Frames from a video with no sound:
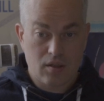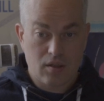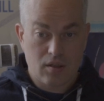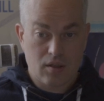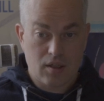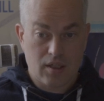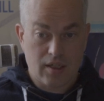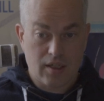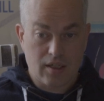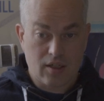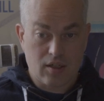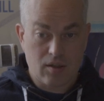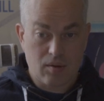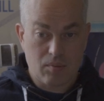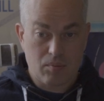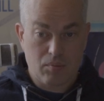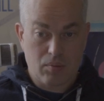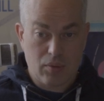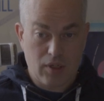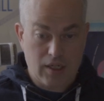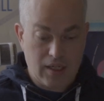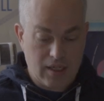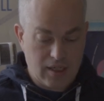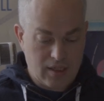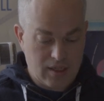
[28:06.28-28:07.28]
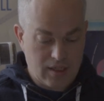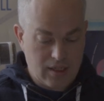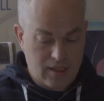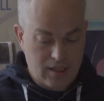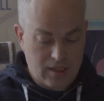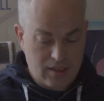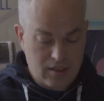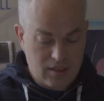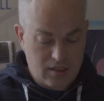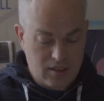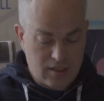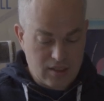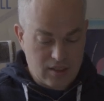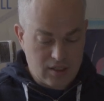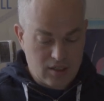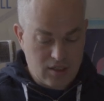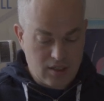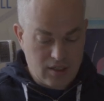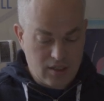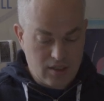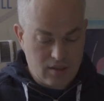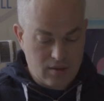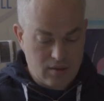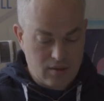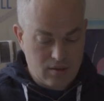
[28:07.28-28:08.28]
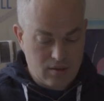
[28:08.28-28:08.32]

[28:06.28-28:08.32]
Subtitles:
like a black edge actually.